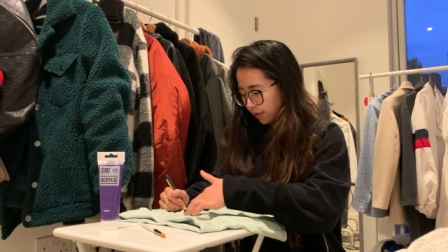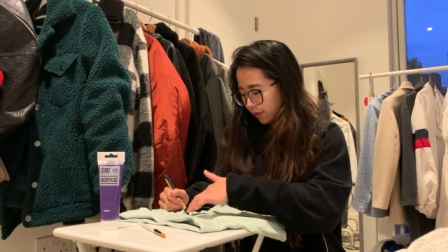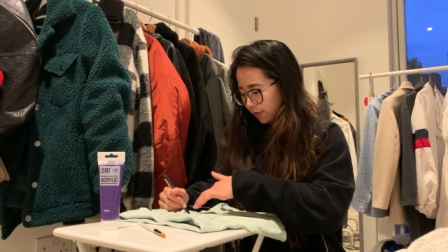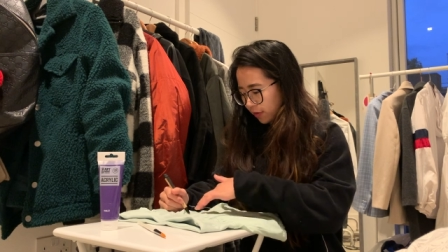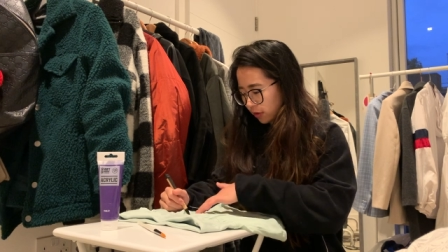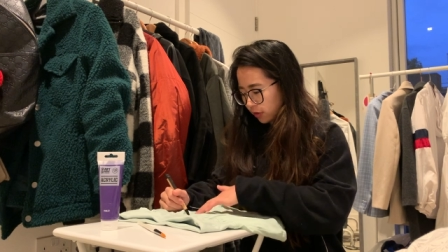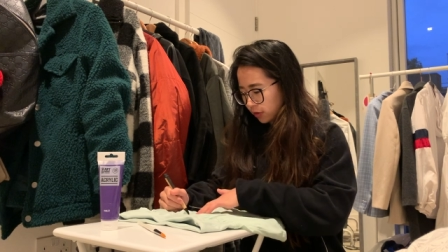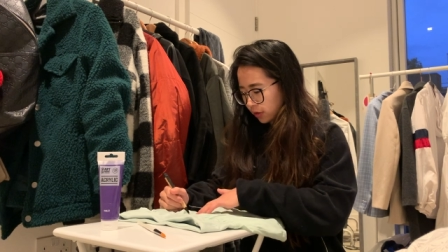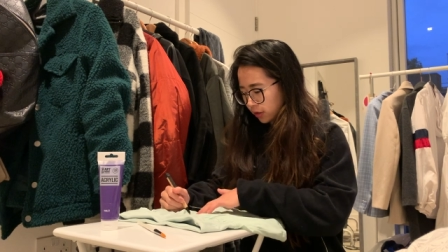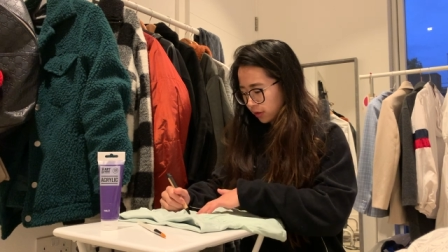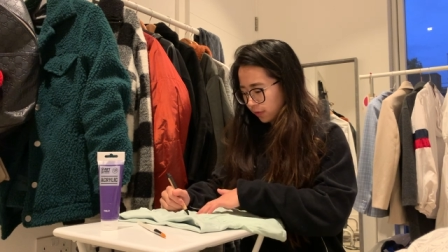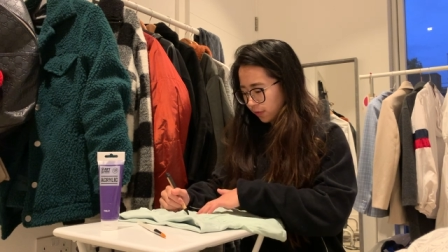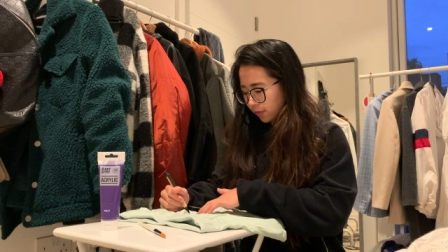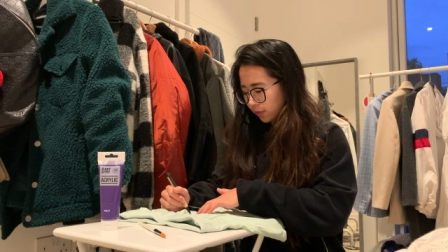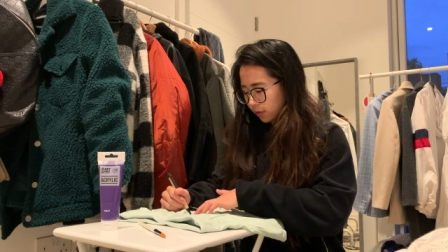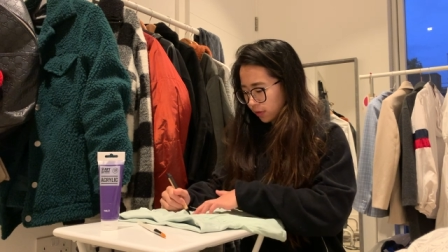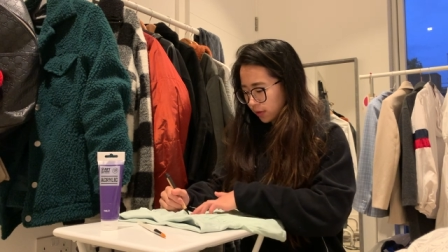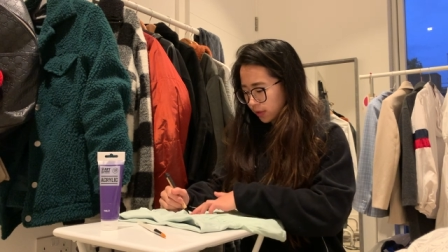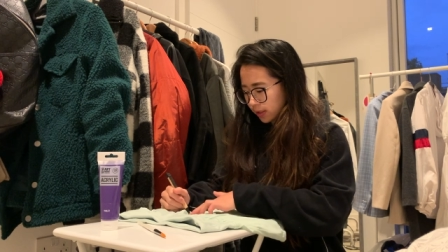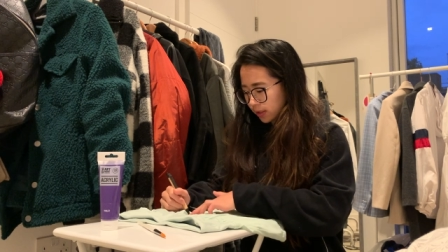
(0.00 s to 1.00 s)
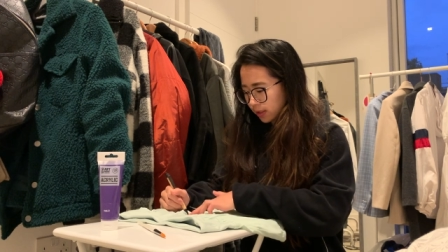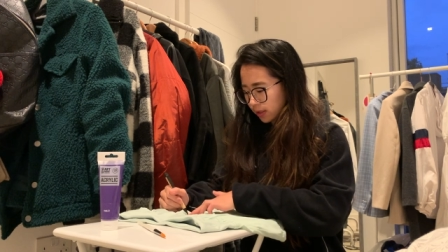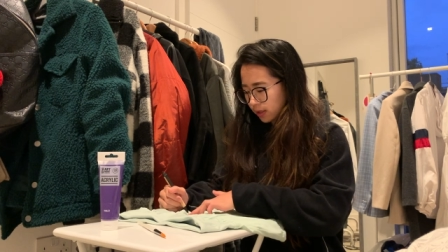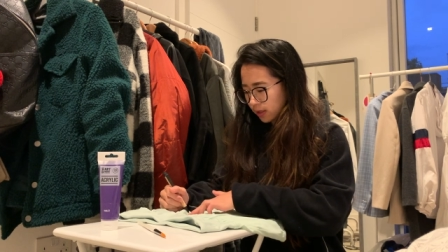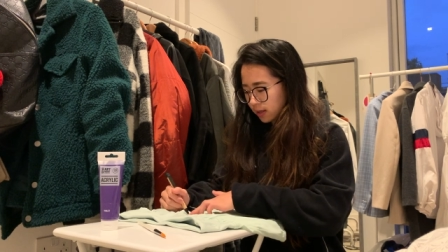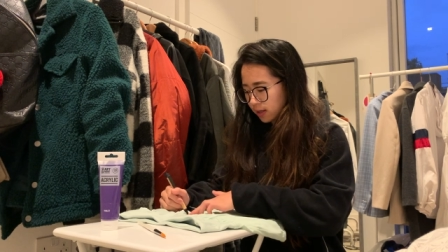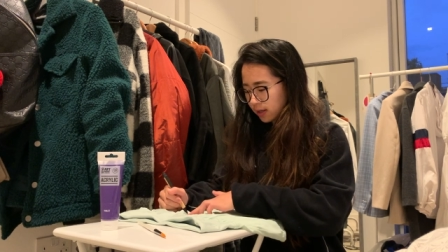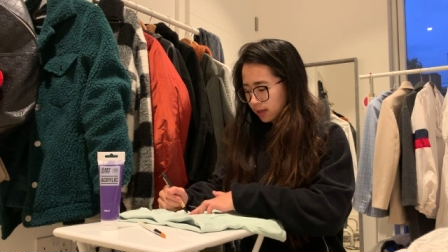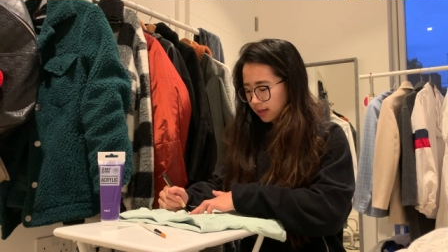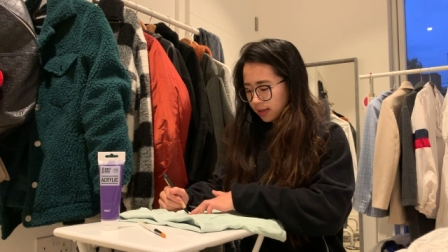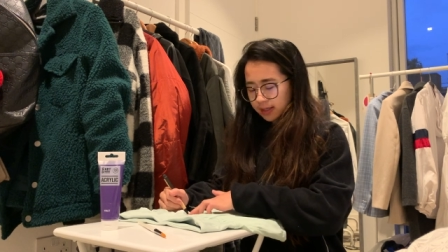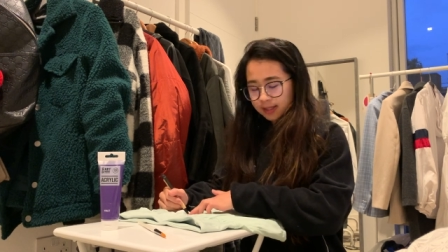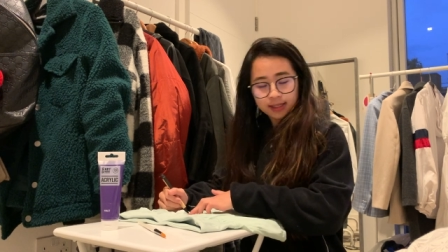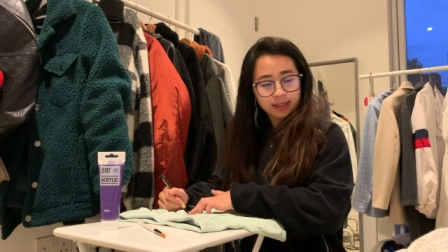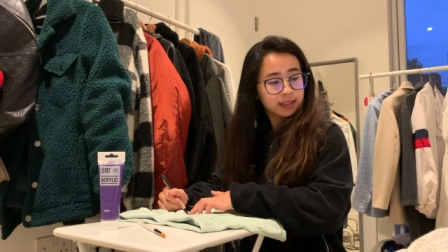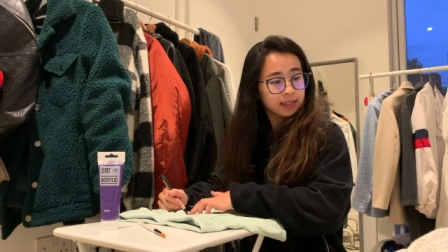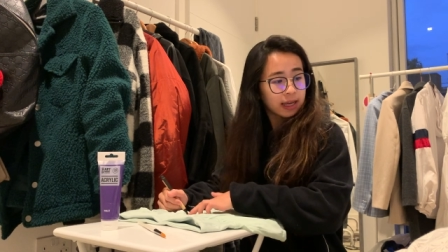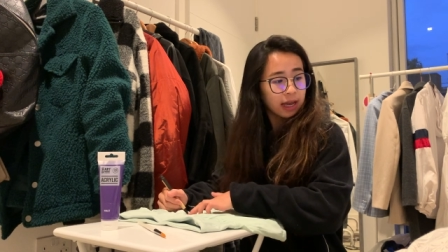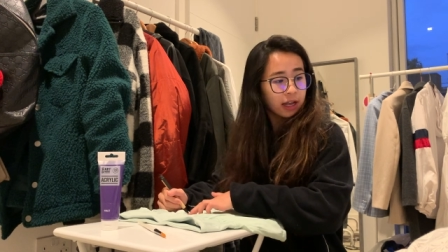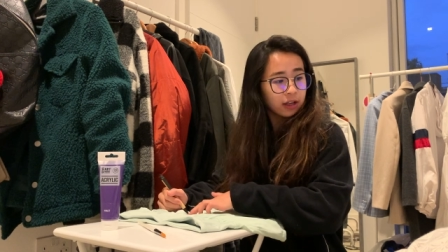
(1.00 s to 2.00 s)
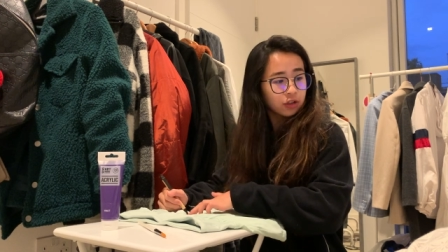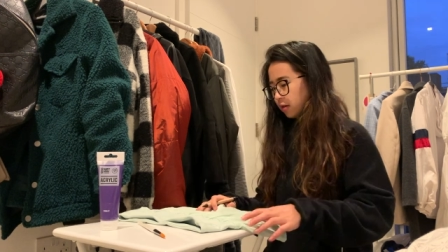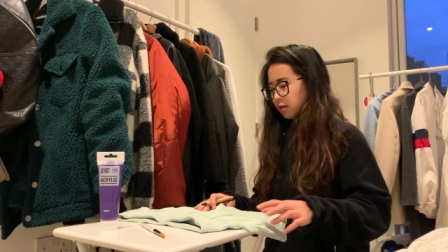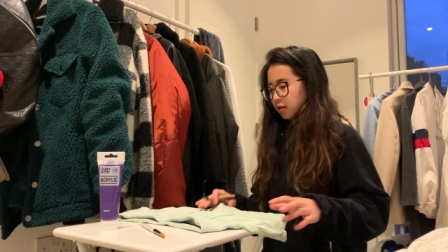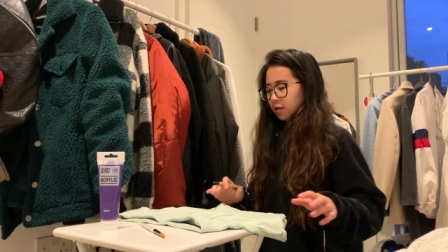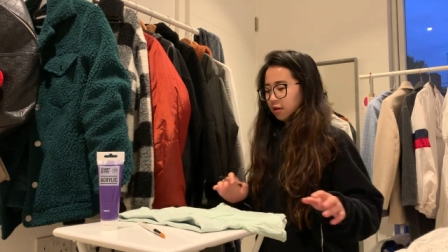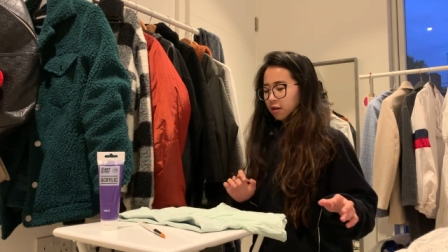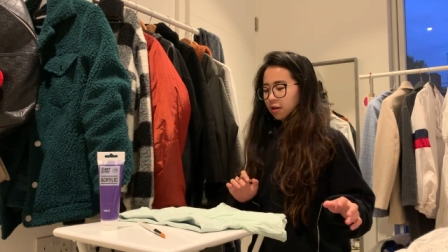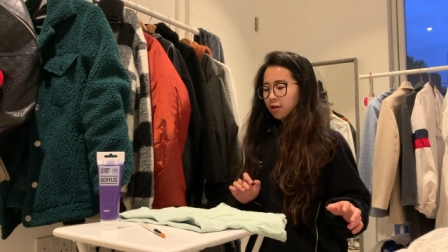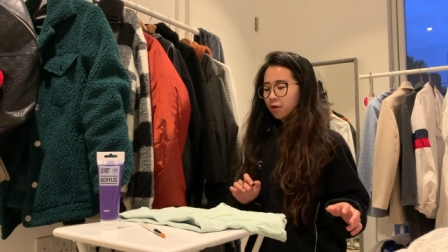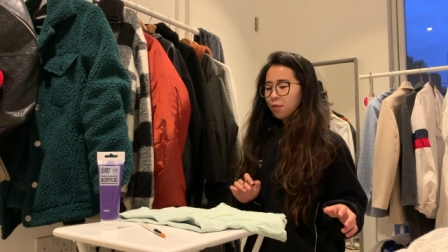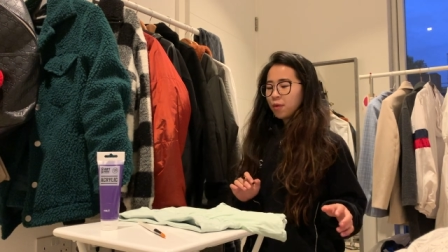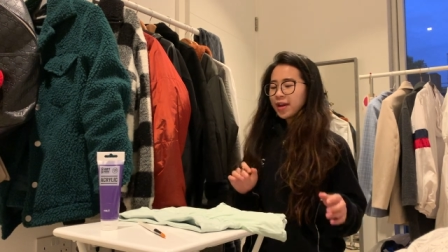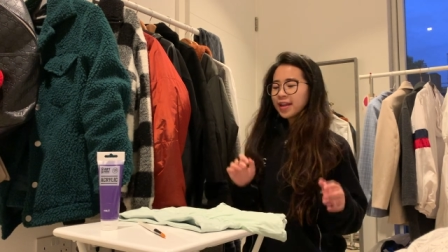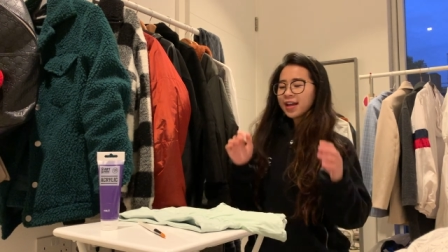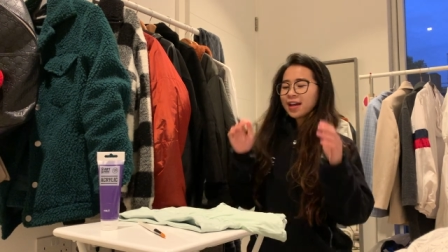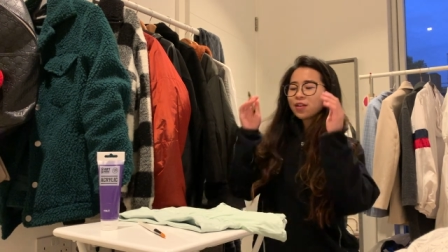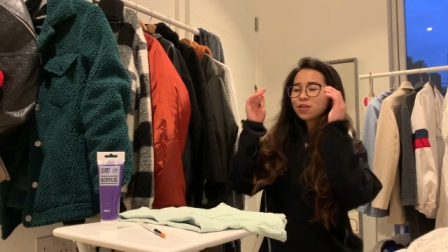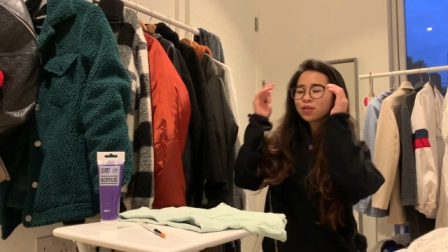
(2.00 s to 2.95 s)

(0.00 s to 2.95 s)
finish this first sketch. Wait, that